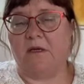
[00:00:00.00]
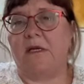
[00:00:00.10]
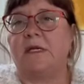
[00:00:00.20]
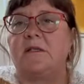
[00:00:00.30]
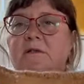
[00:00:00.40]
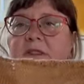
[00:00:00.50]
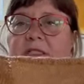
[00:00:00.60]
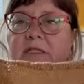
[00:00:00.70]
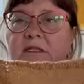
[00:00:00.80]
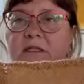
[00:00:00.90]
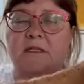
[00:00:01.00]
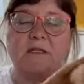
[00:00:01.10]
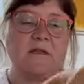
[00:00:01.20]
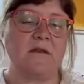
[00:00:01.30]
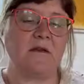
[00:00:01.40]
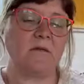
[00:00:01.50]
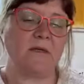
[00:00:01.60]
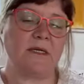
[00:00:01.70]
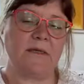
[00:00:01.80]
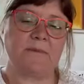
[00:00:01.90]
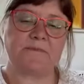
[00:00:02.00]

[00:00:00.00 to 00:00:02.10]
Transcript: increases in another way.